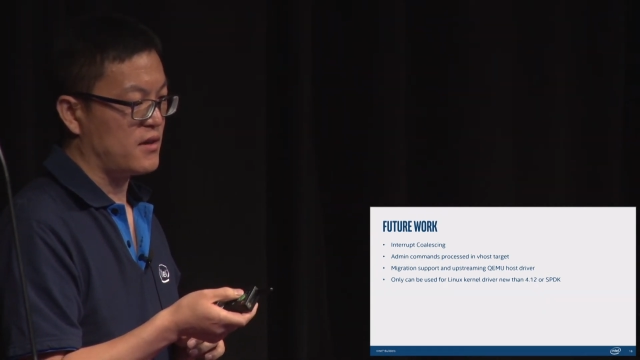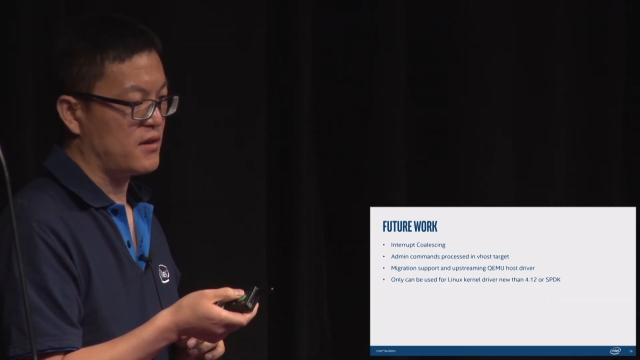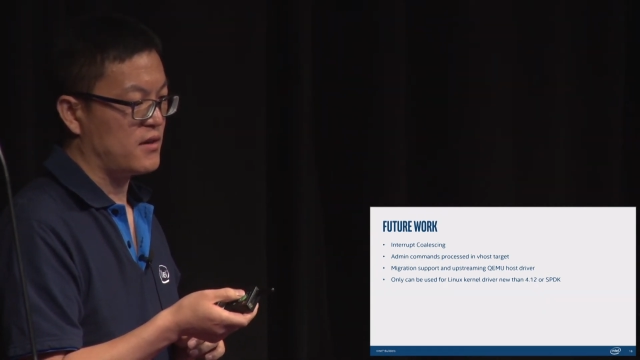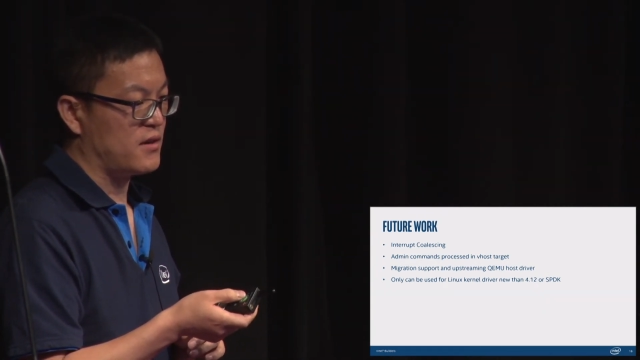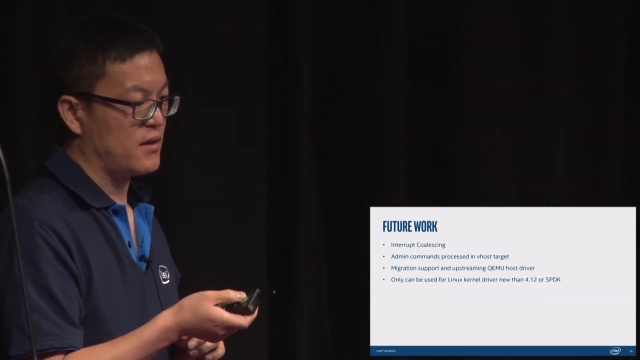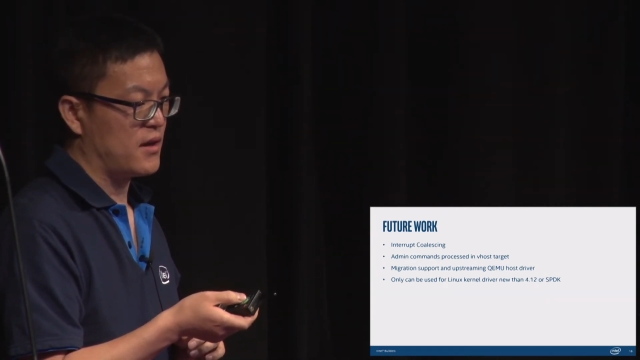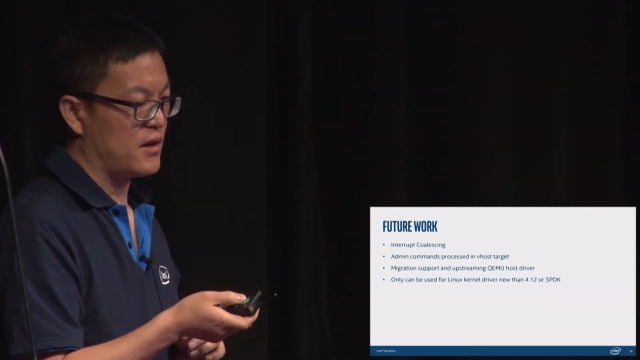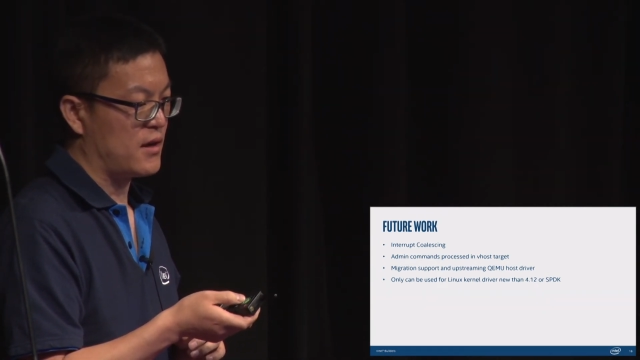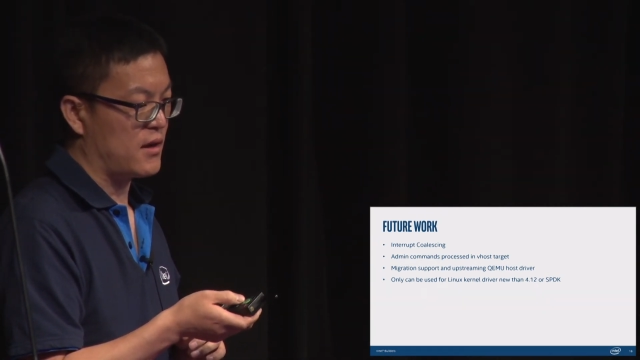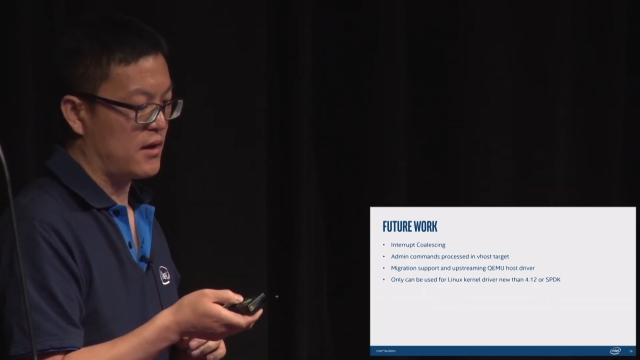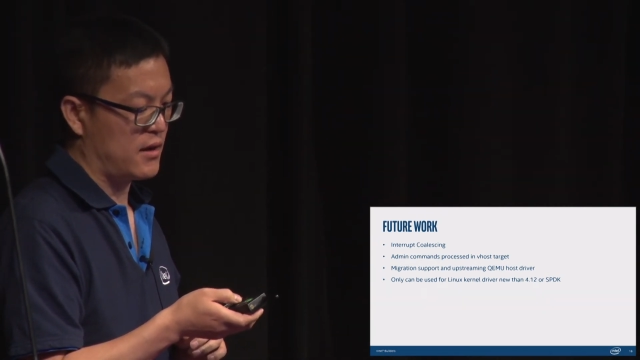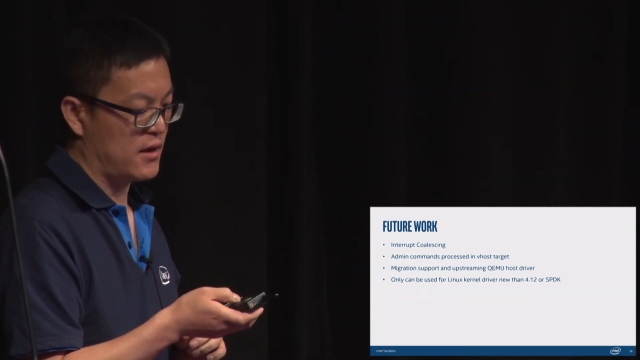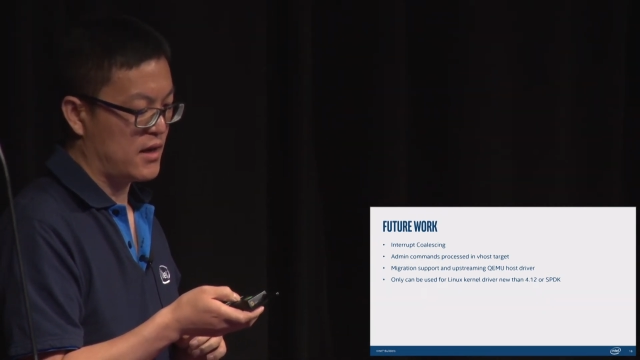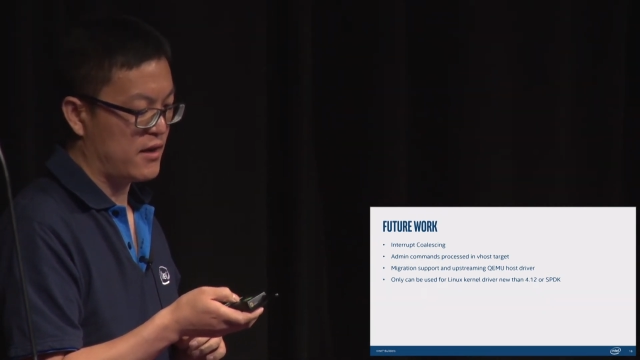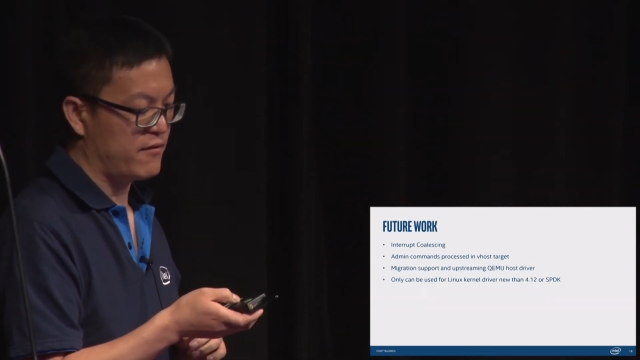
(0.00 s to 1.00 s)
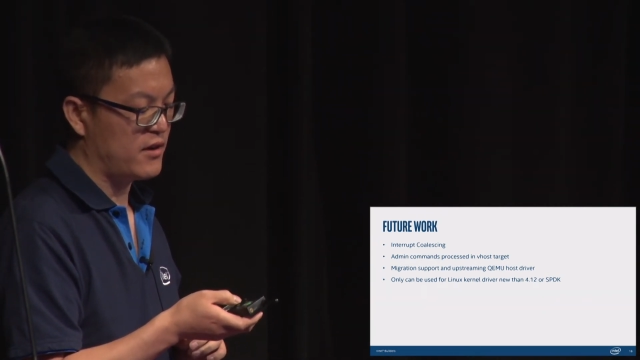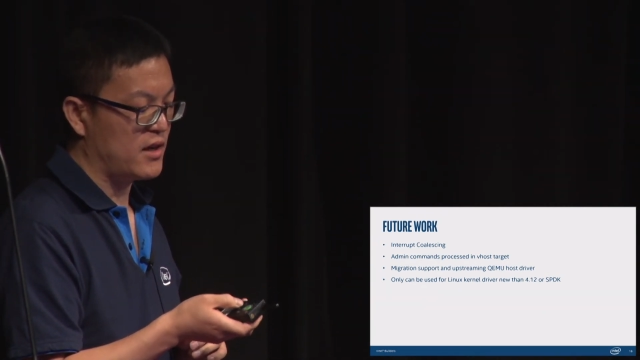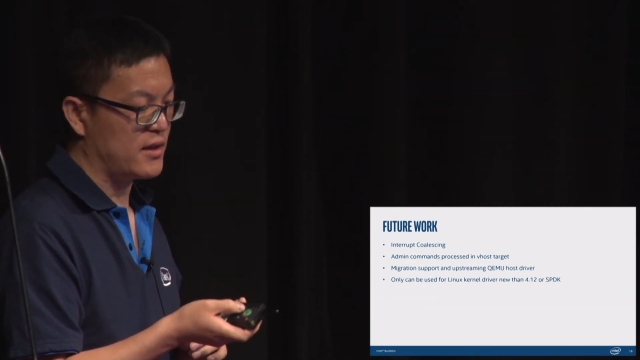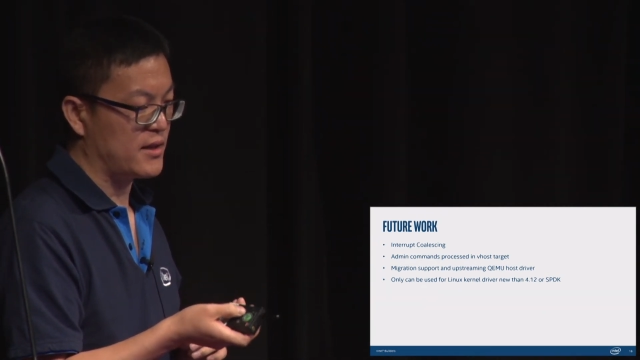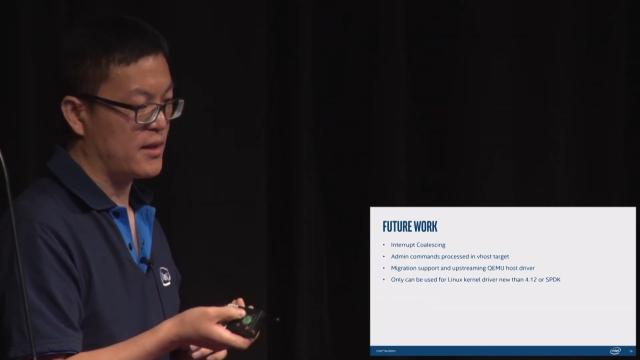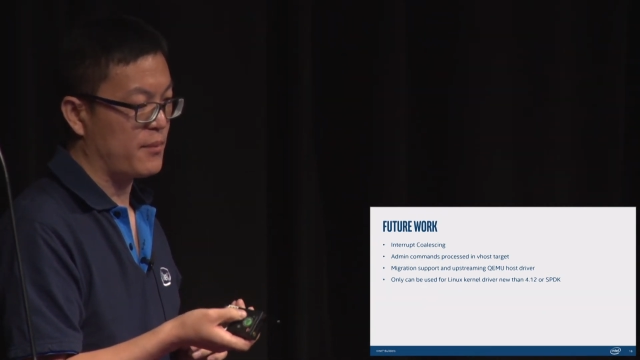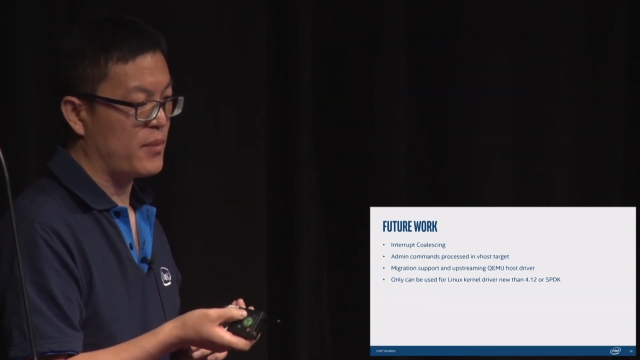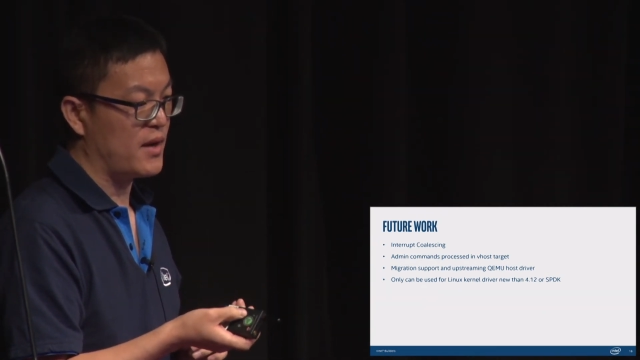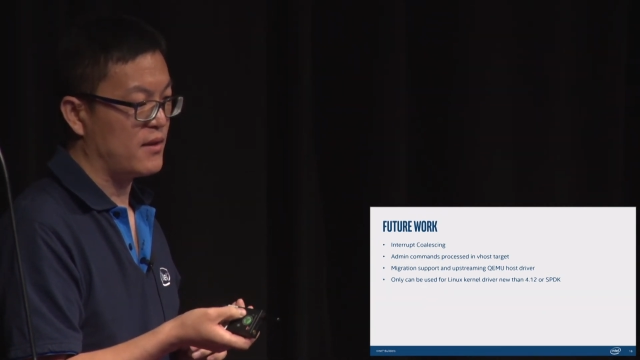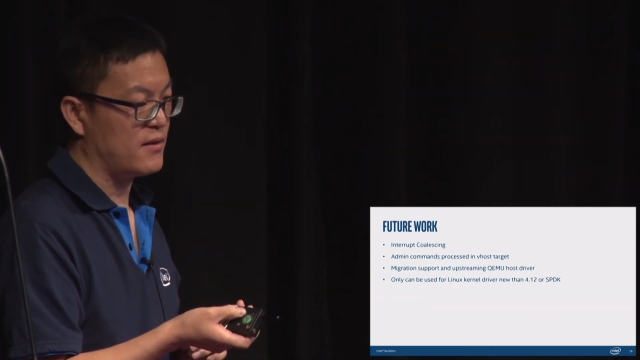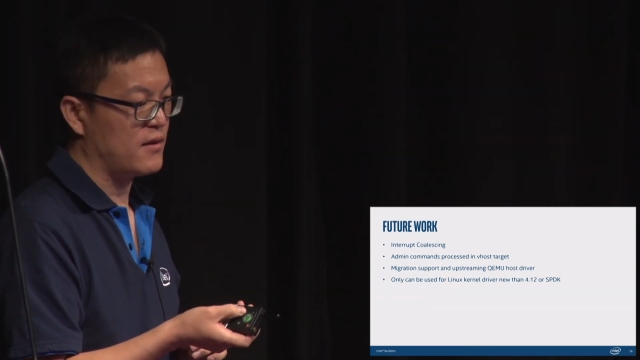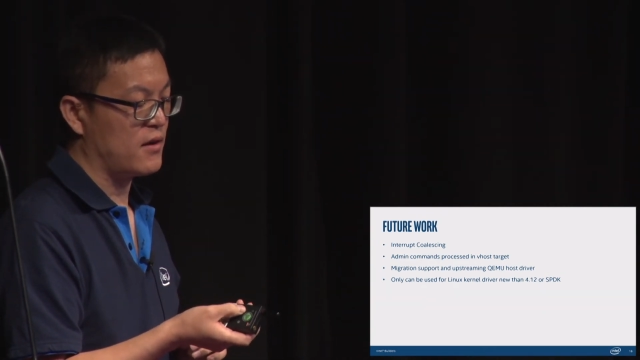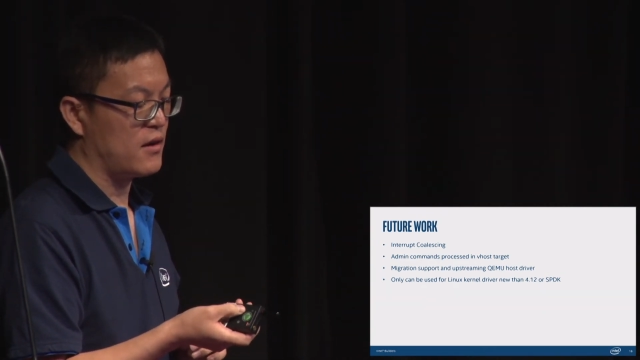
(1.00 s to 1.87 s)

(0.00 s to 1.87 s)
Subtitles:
is heavily depends